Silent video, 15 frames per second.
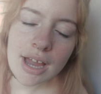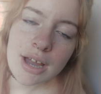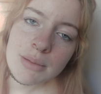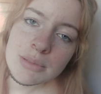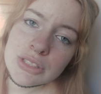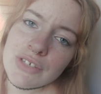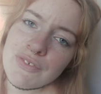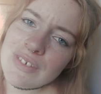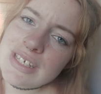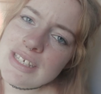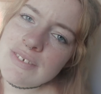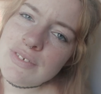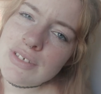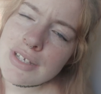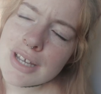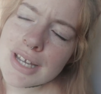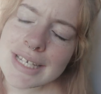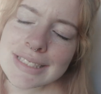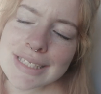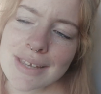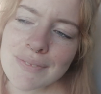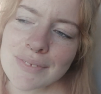Um, so if any of you
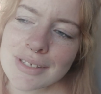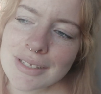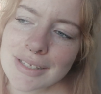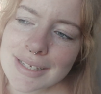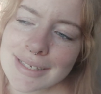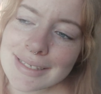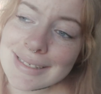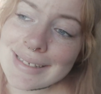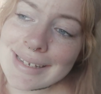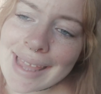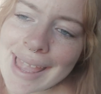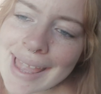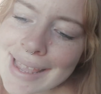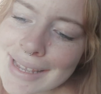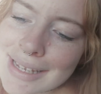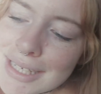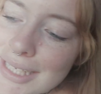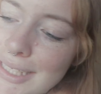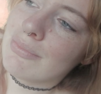guys ever, like, get hate,